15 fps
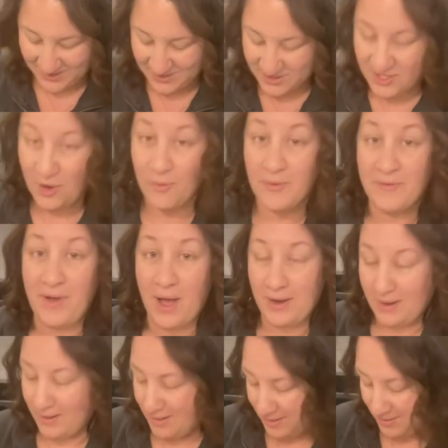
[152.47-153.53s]
so we've got
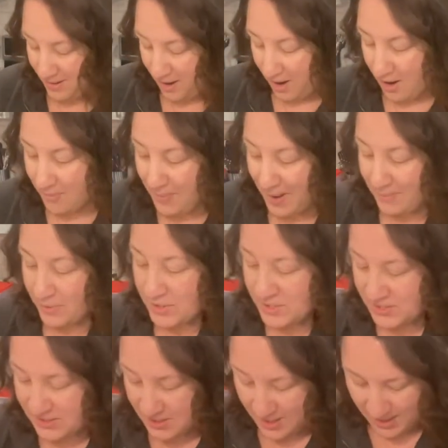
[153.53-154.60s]
our
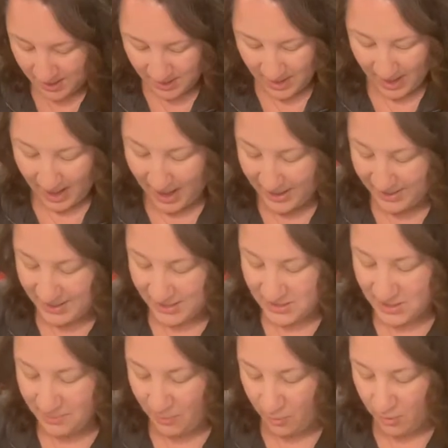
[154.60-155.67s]
peppers. Adding that to
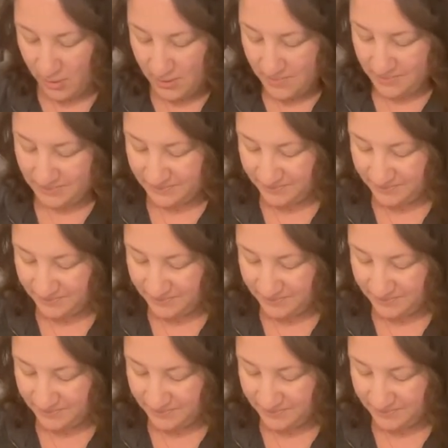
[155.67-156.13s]
the bowl.